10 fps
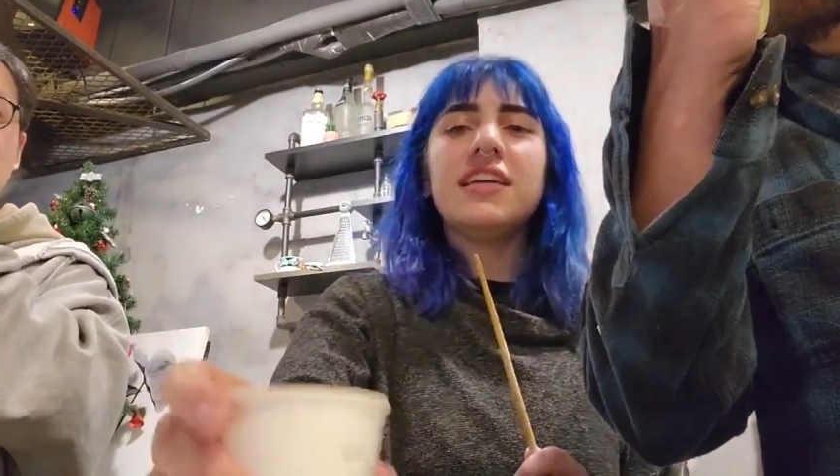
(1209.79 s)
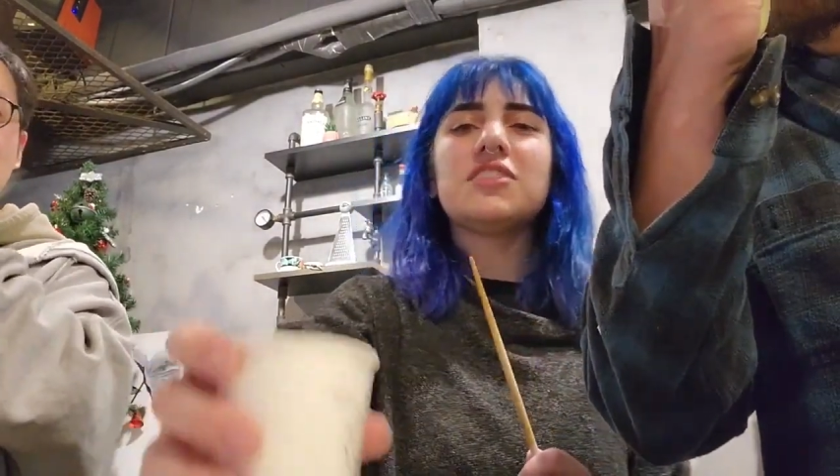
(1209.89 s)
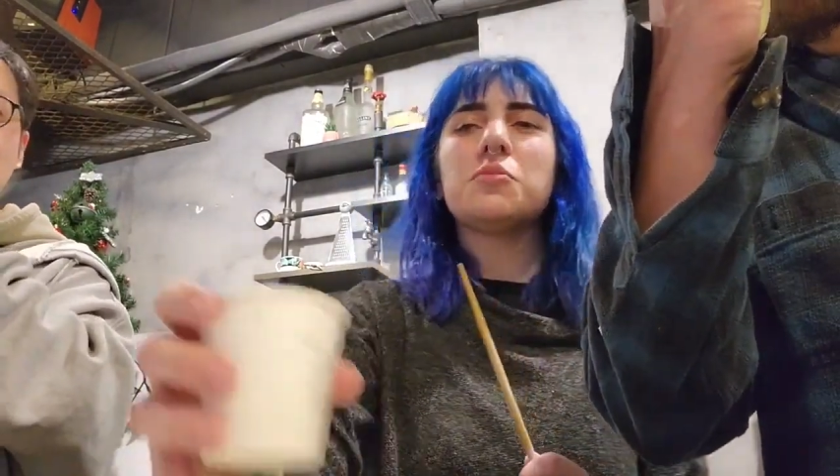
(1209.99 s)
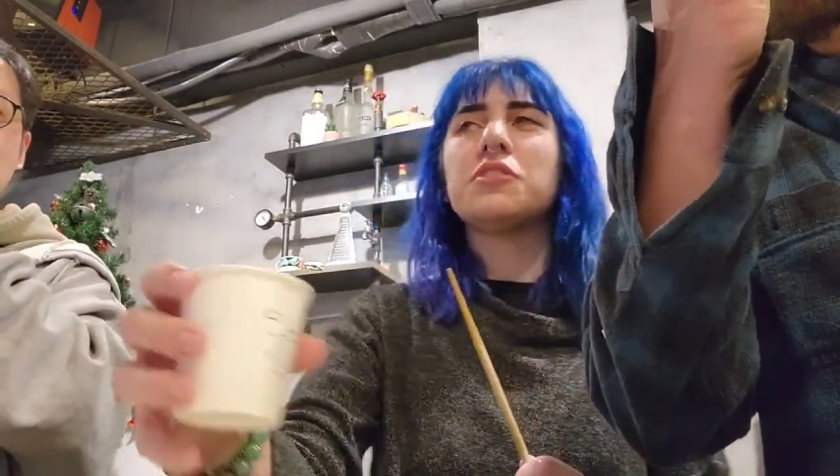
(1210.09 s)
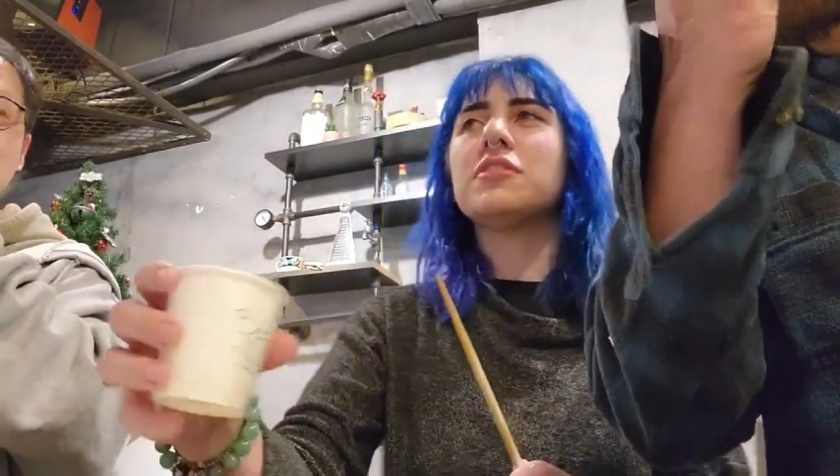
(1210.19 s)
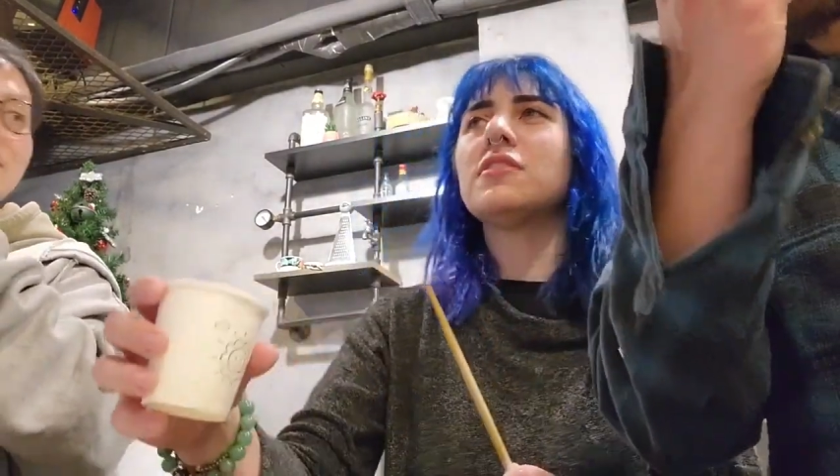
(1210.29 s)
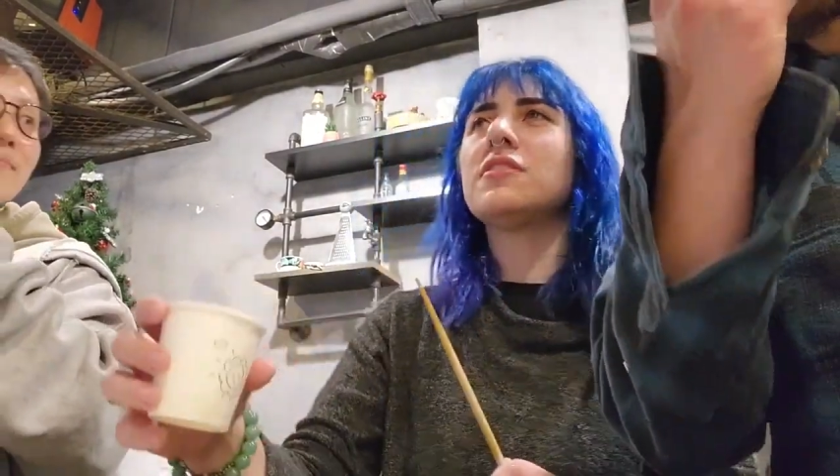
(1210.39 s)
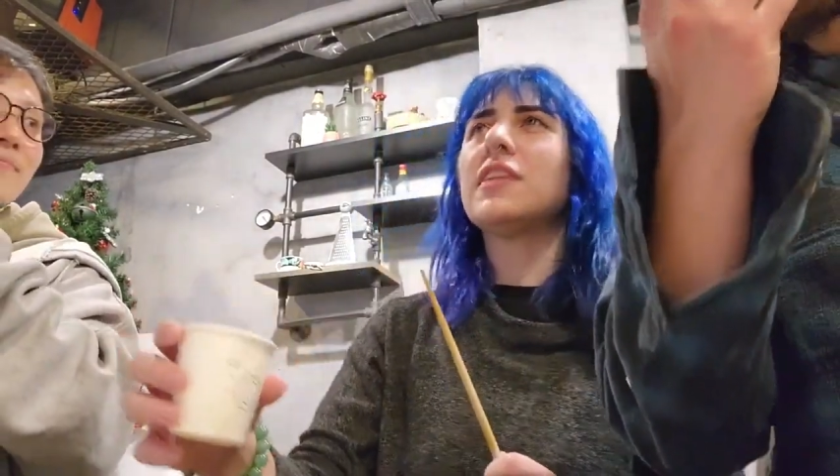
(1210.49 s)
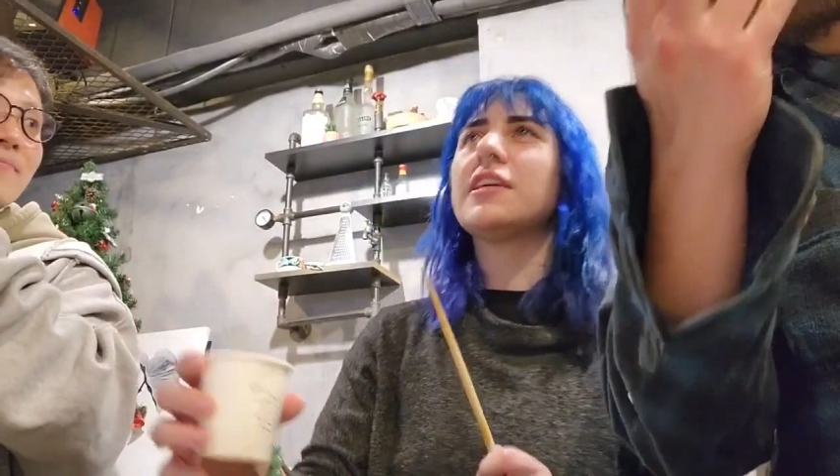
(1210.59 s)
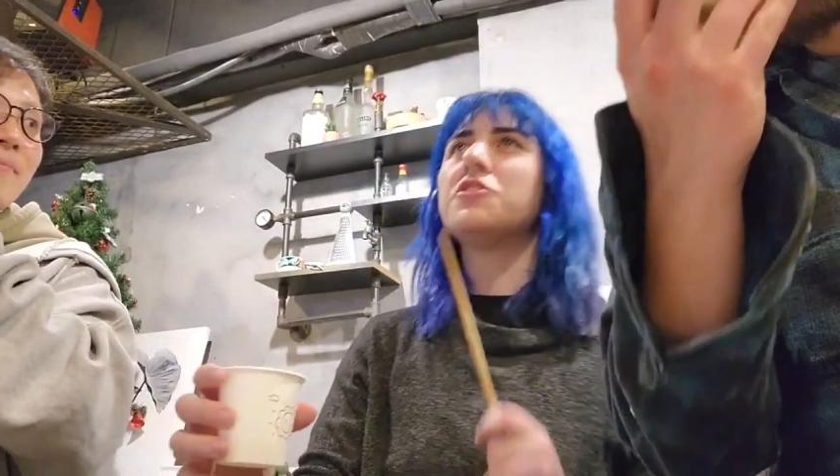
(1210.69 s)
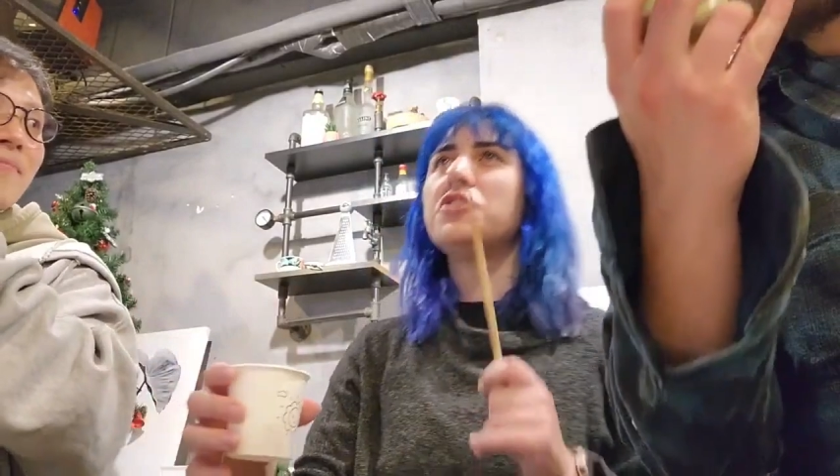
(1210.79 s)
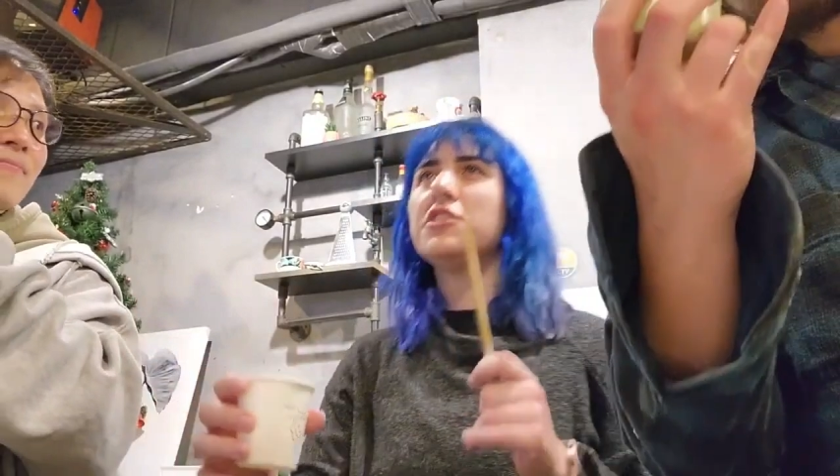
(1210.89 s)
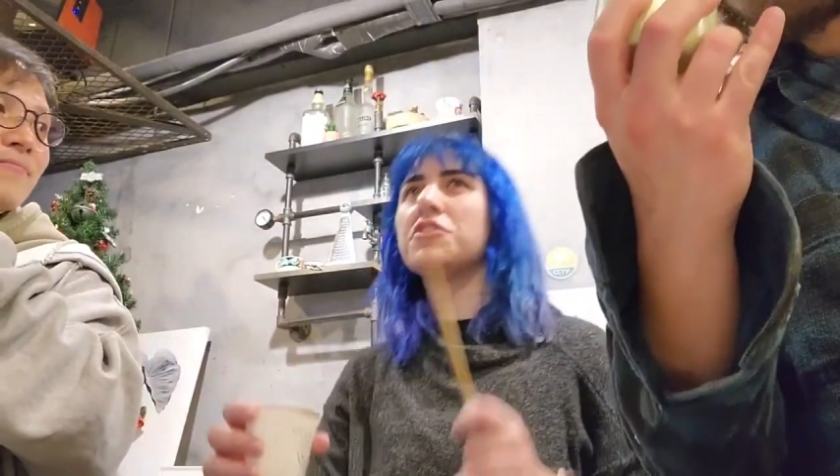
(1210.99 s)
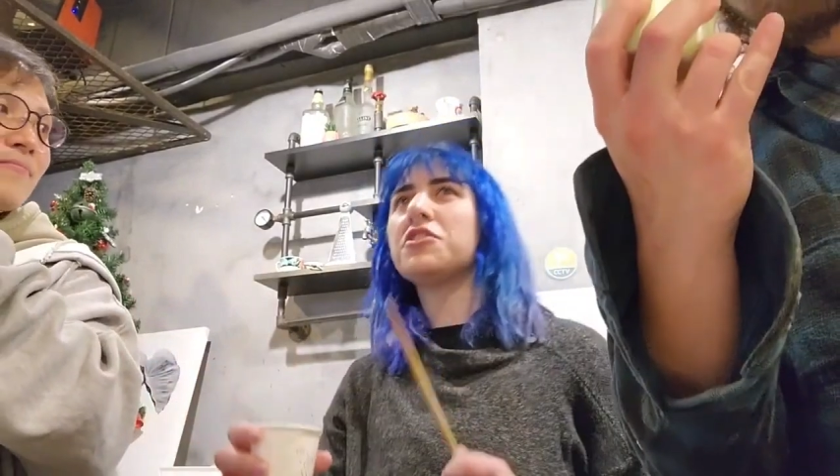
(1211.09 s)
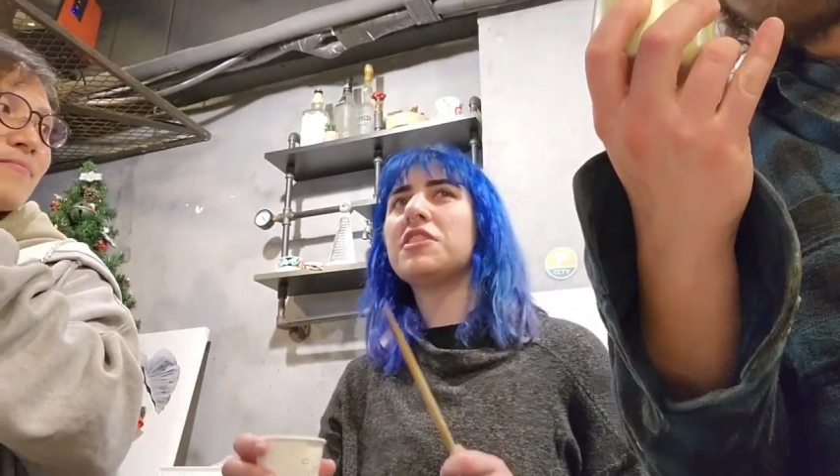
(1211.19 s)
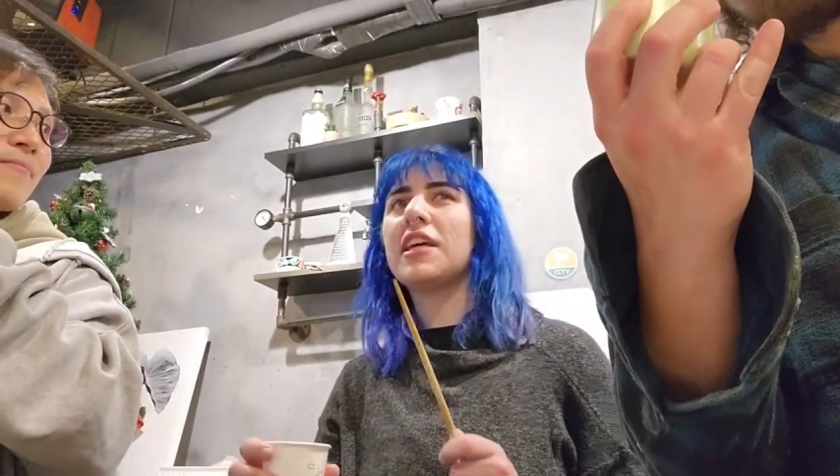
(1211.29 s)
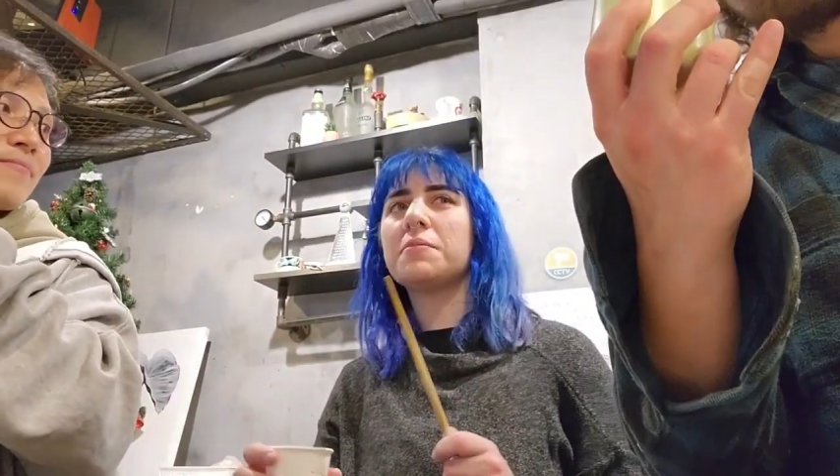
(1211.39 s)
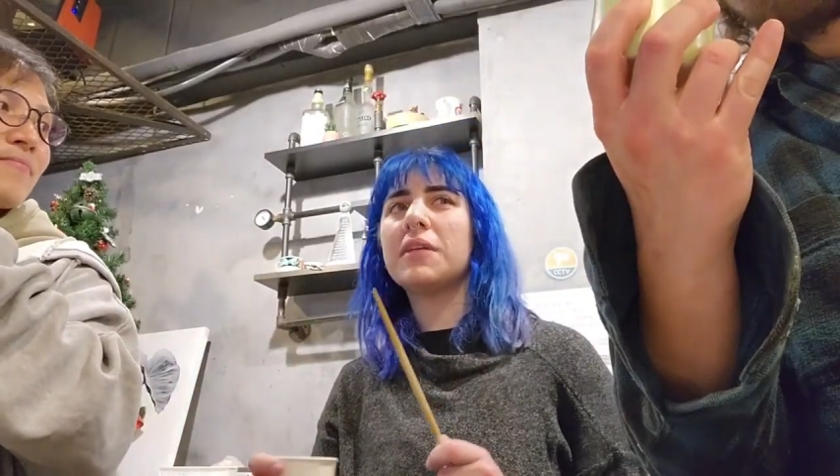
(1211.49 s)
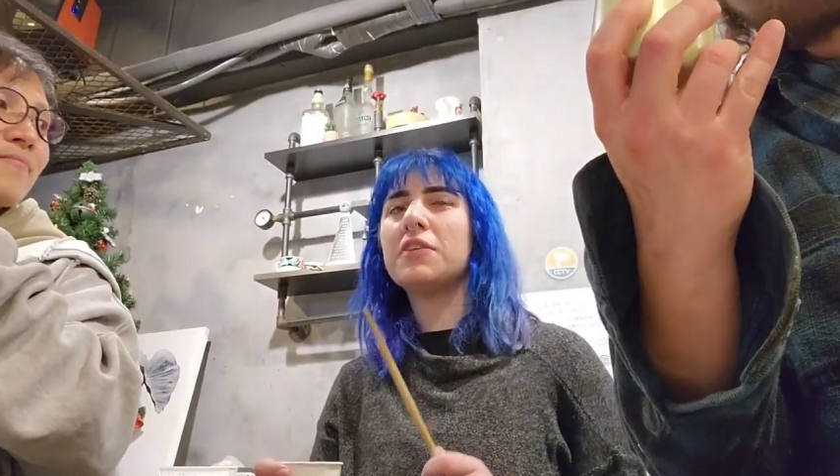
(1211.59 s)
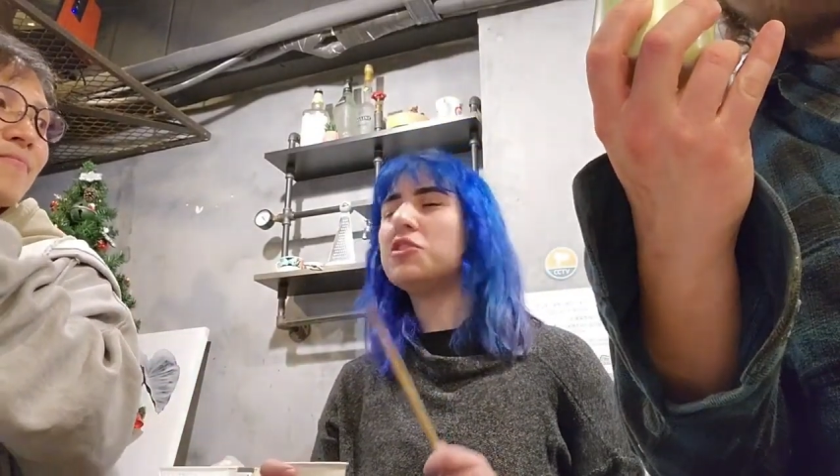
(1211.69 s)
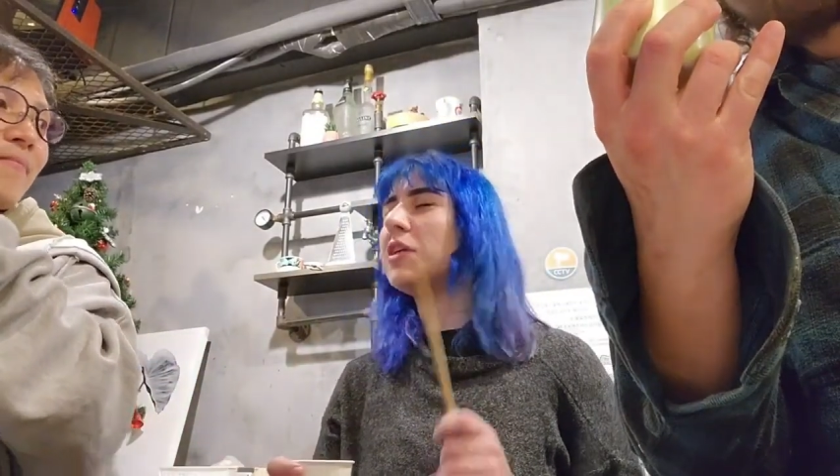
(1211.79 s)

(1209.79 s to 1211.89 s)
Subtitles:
It's more like a ginger snap now.